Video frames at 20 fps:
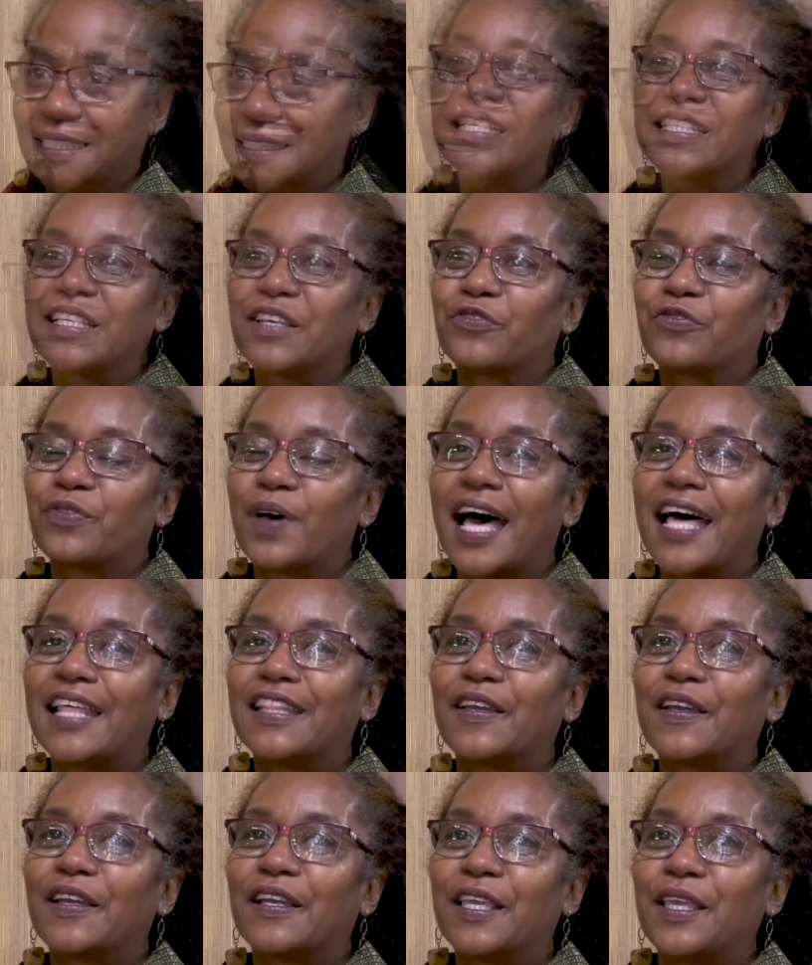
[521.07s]
As a
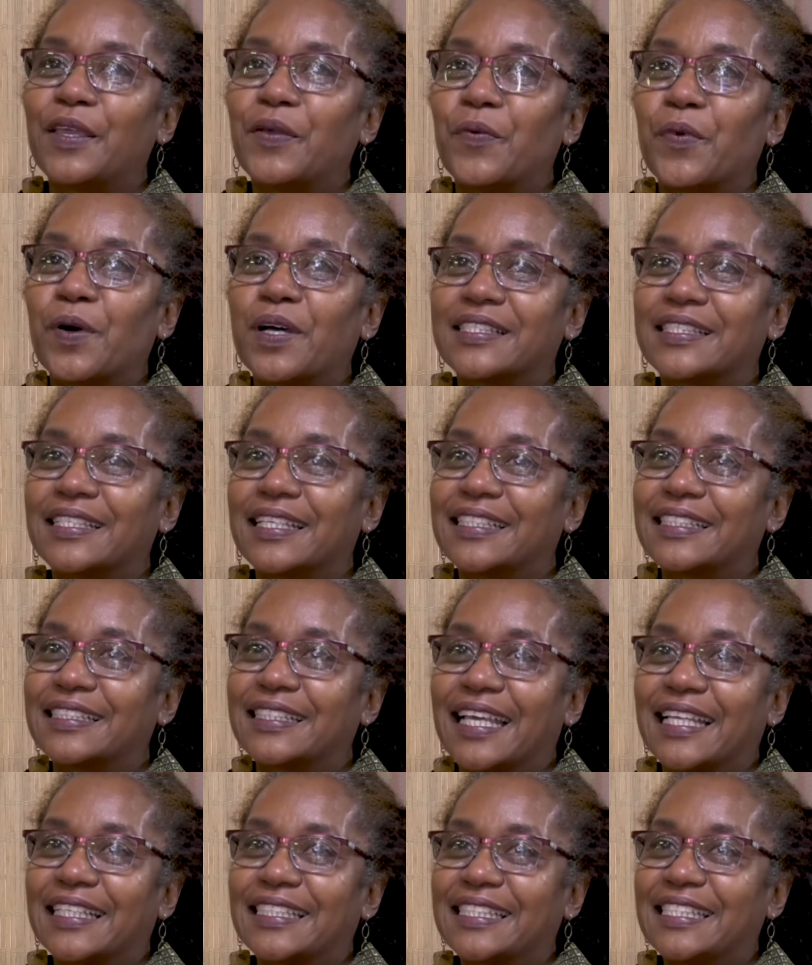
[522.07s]
father, he wasn't
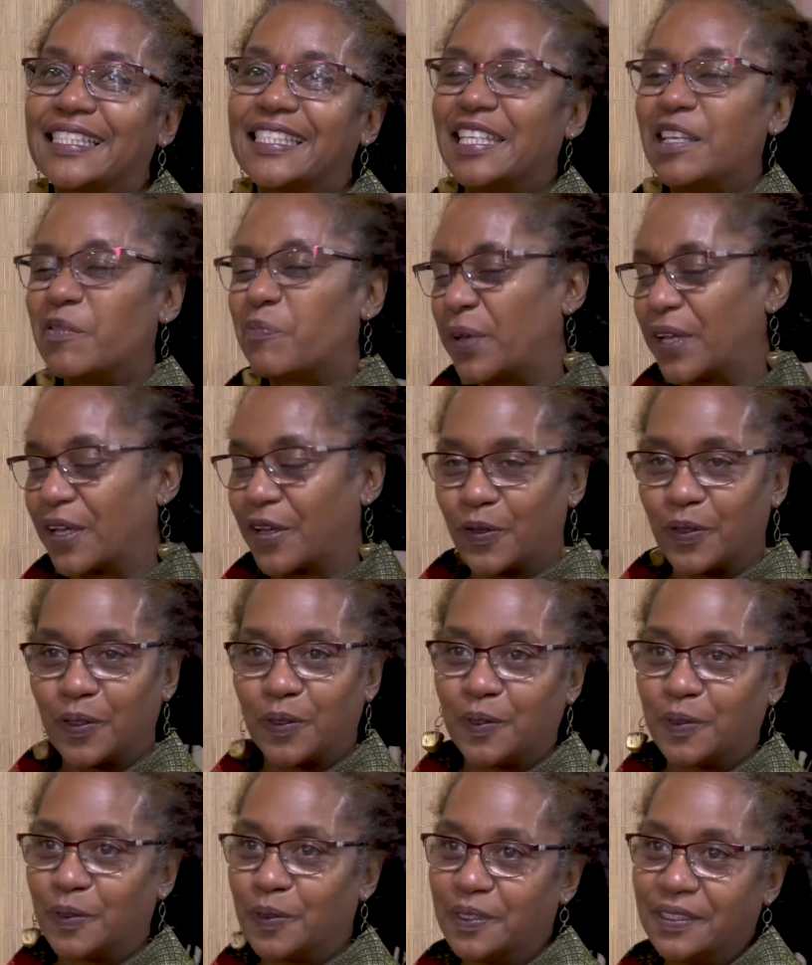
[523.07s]
a
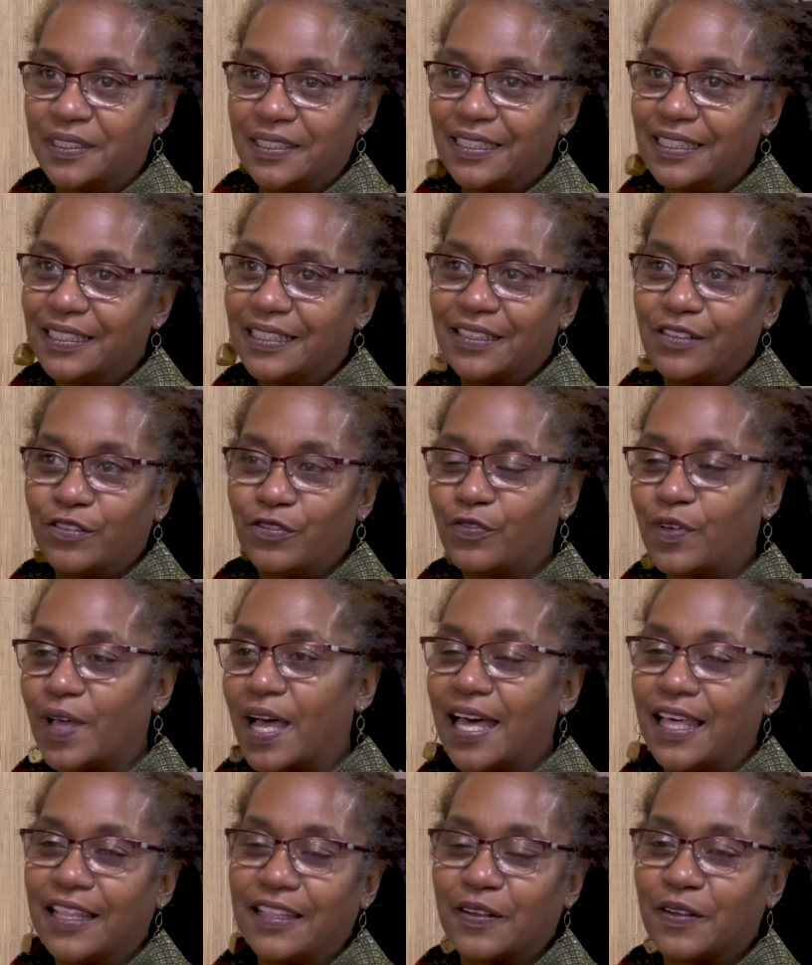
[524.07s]
typical
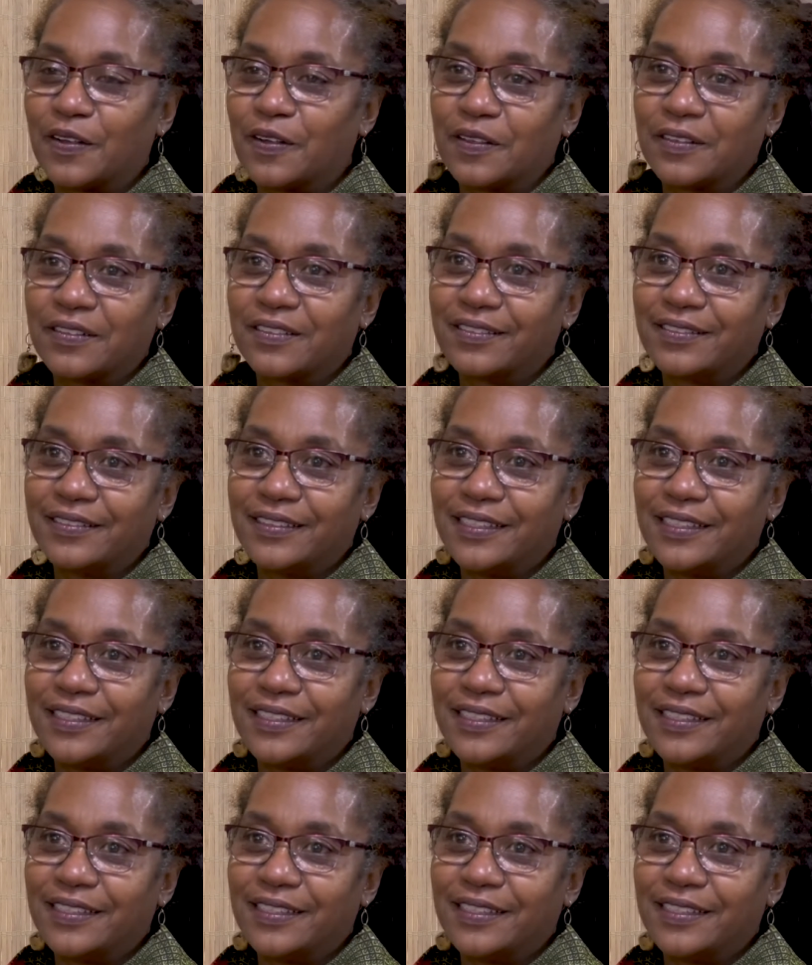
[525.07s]
father,